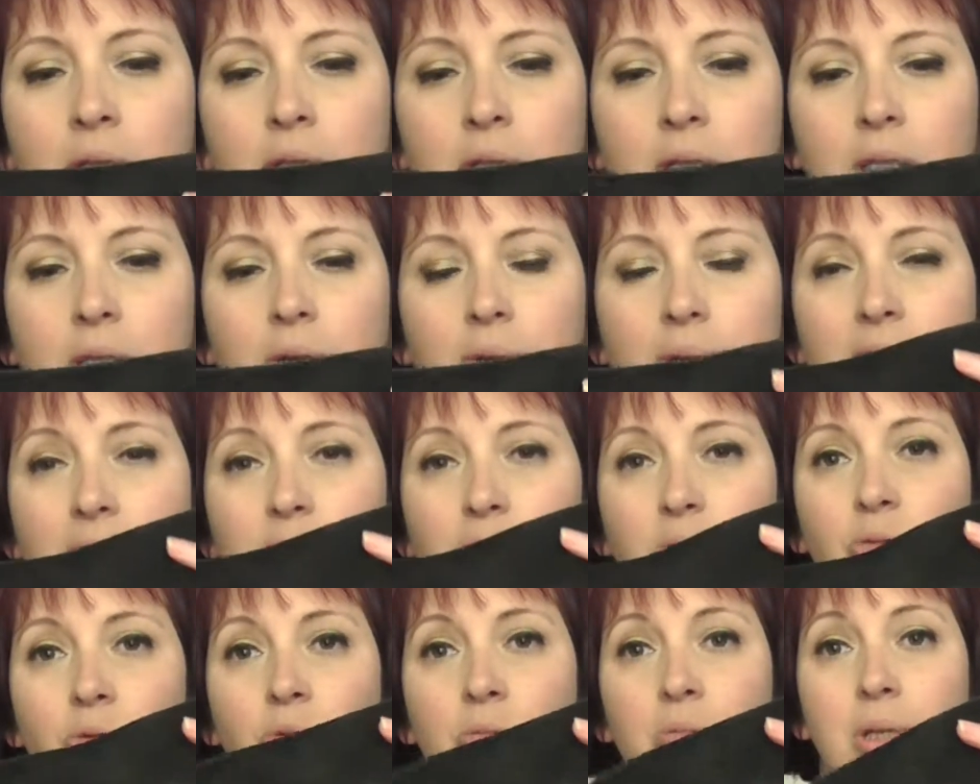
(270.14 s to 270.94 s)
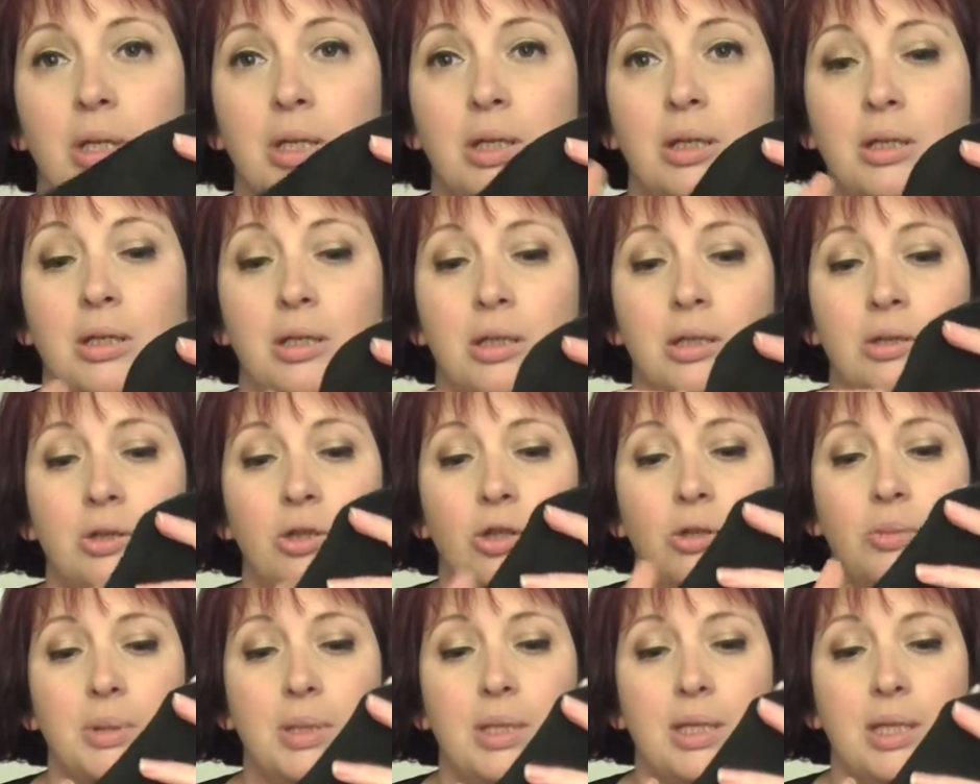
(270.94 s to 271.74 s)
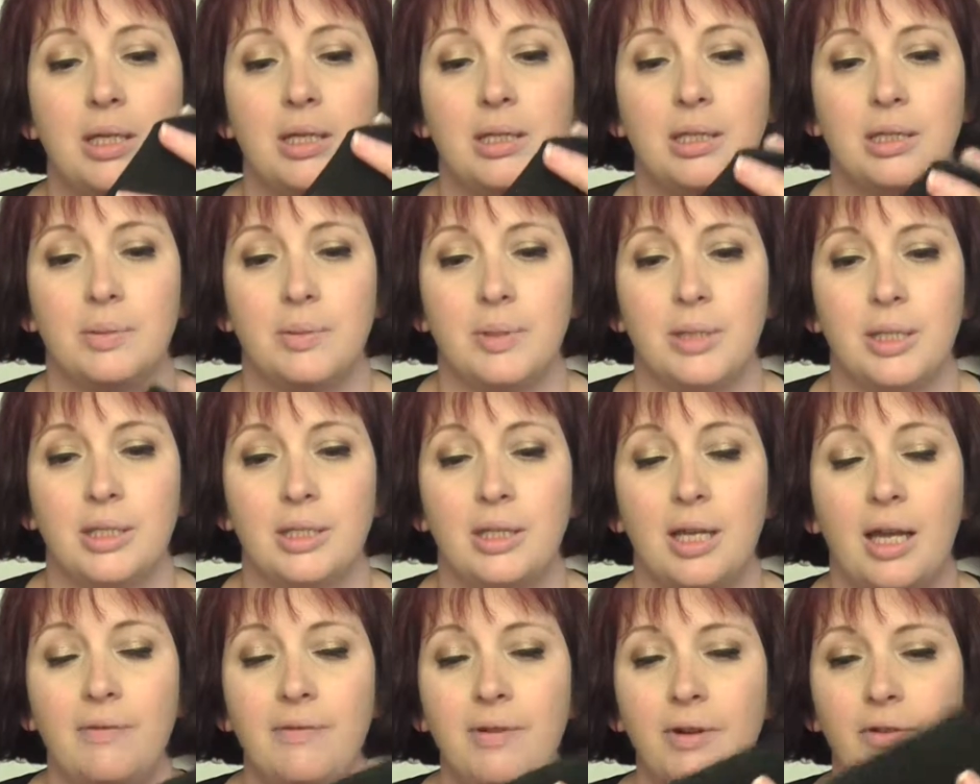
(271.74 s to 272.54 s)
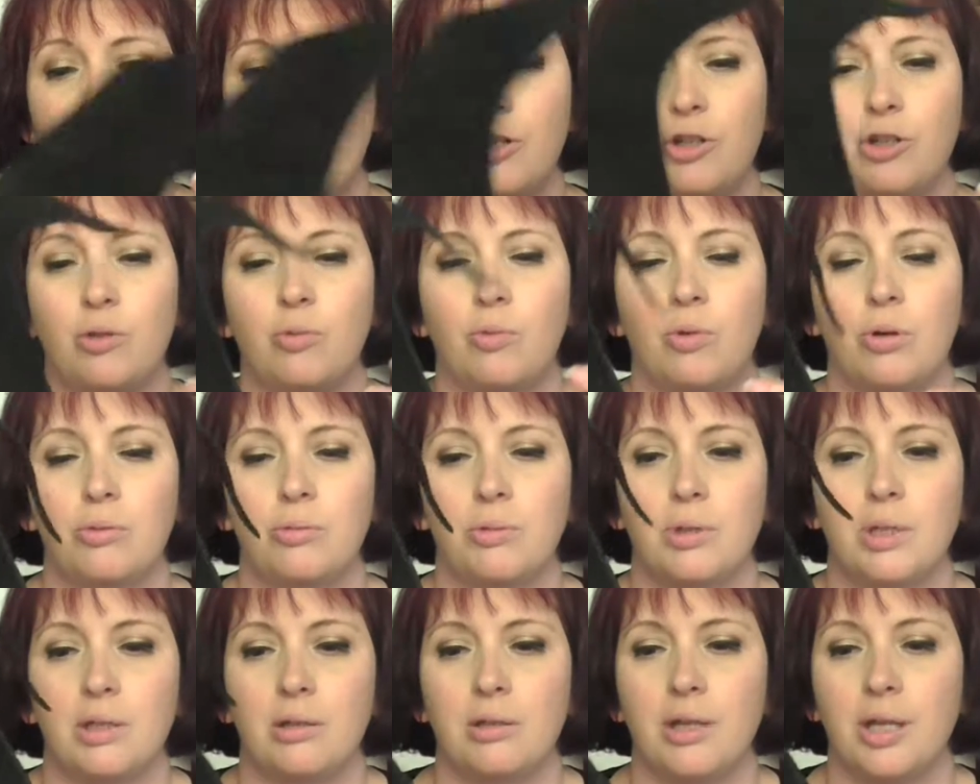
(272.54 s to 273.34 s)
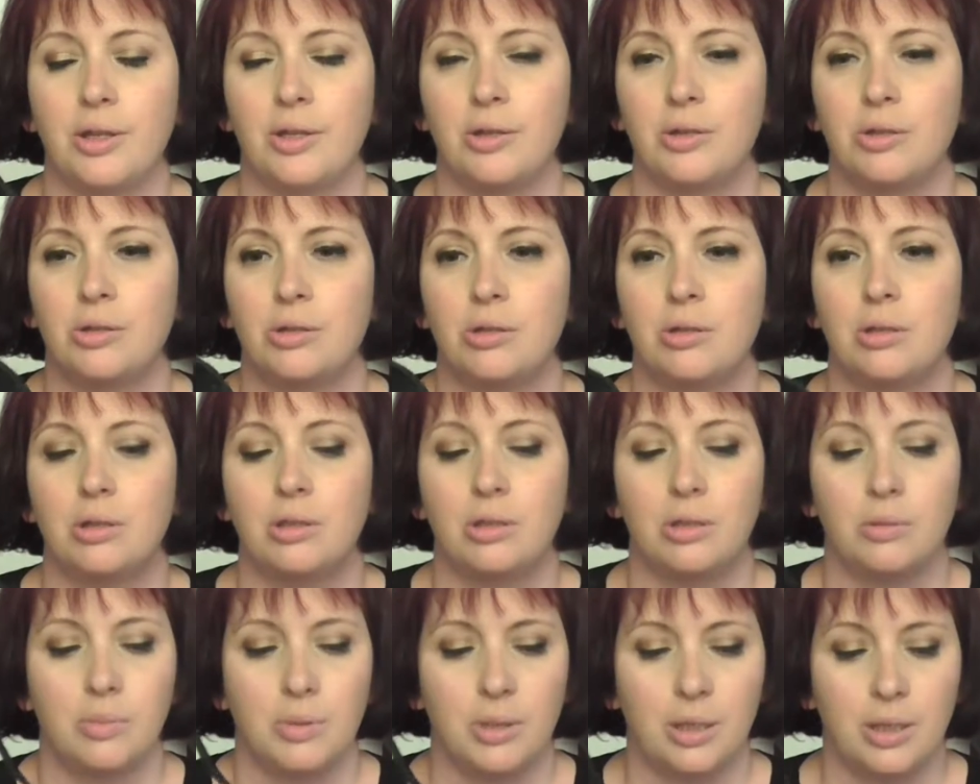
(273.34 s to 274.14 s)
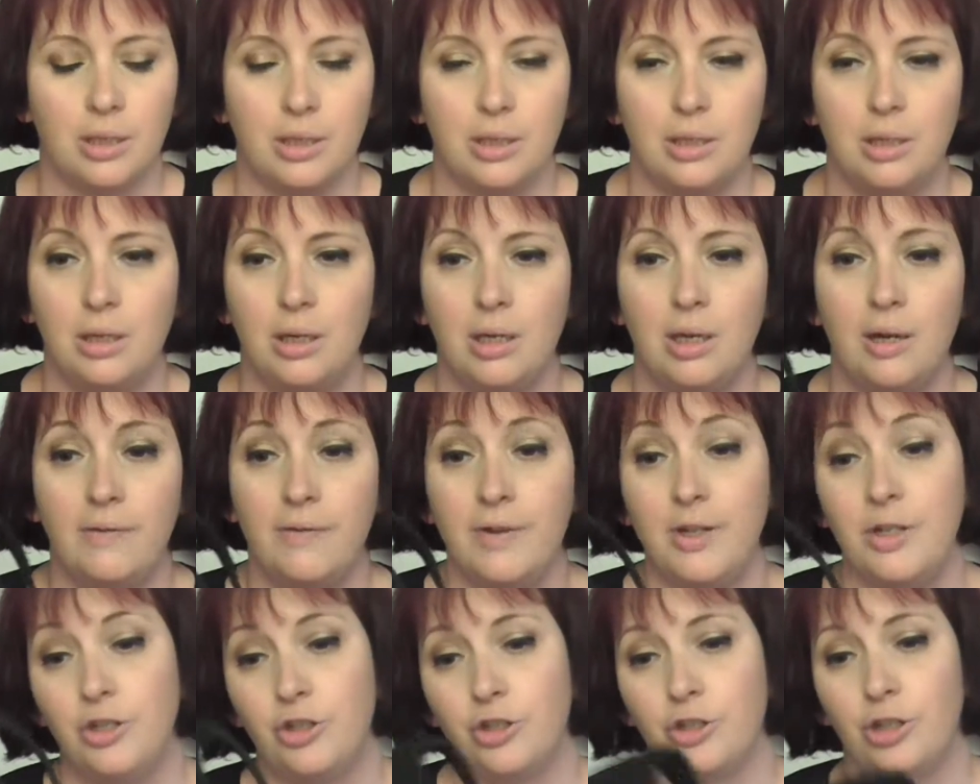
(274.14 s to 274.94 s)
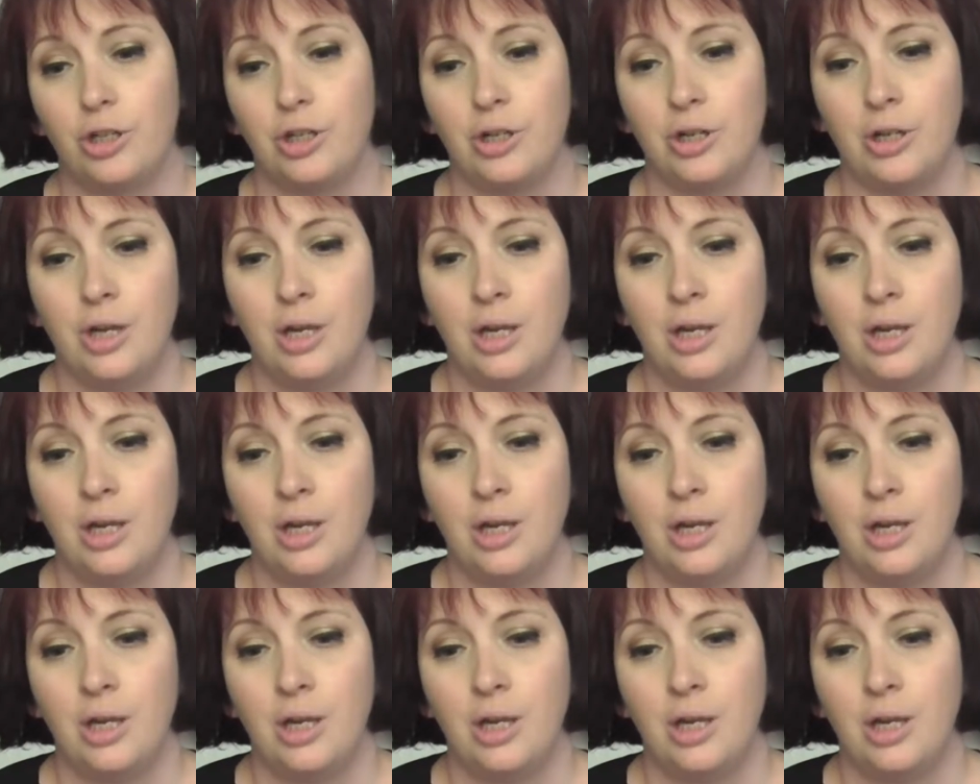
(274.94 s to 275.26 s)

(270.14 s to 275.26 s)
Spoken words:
So I guess you'll be seeing some of this. I've never actually worked with leather, so this will be an adventure.